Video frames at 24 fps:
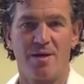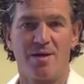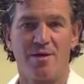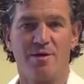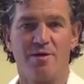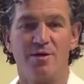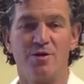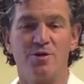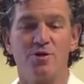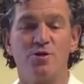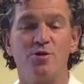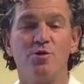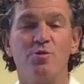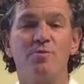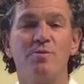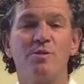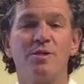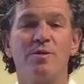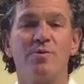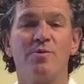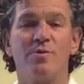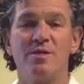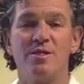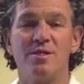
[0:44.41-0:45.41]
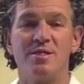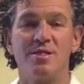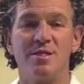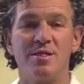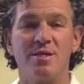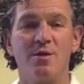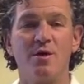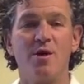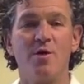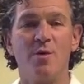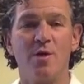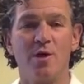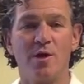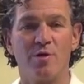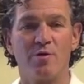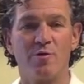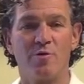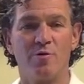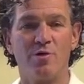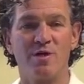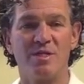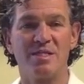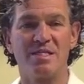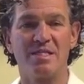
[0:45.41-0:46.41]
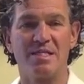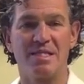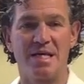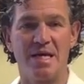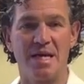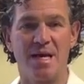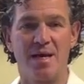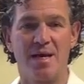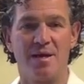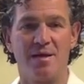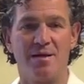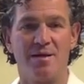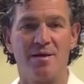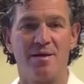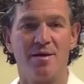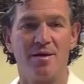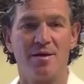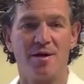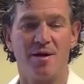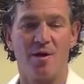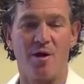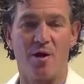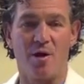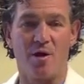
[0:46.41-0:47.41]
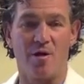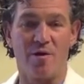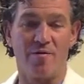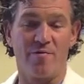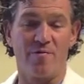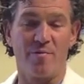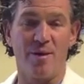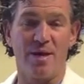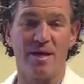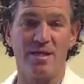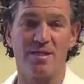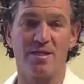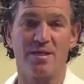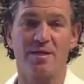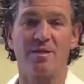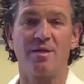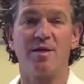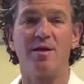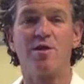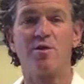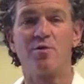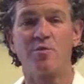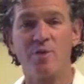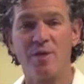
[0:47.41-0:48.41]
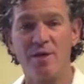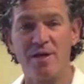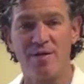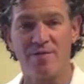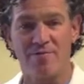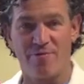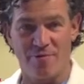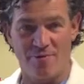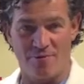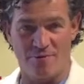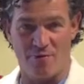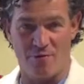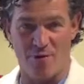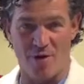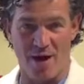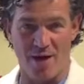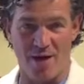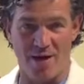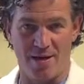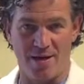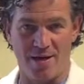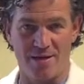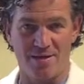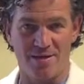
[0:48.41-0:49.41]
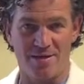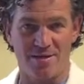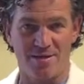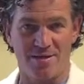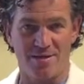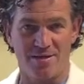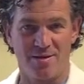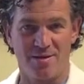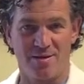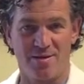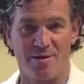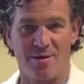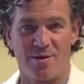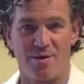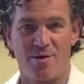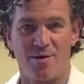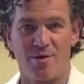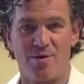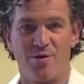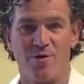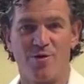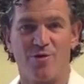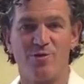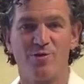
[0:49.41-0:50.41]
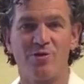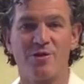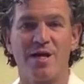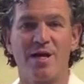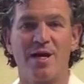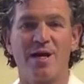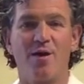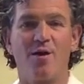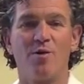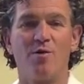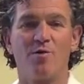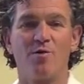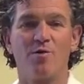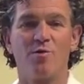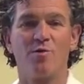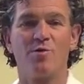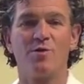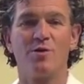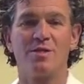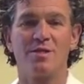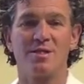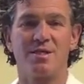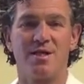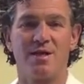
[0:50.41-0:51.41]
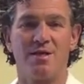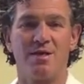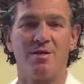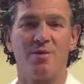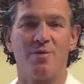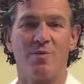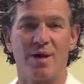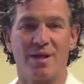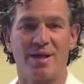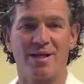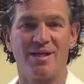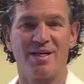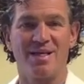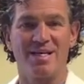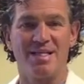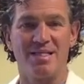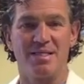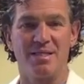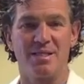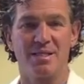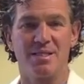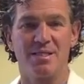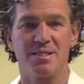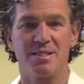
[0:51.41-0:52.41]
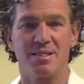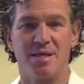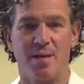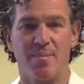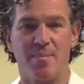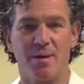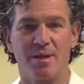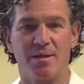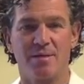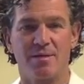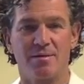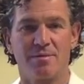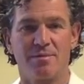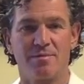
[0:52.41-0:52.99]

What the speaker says: The tubes that we see going through the skin are of basically three different varieties. Those that go through the skin directly into the stomach,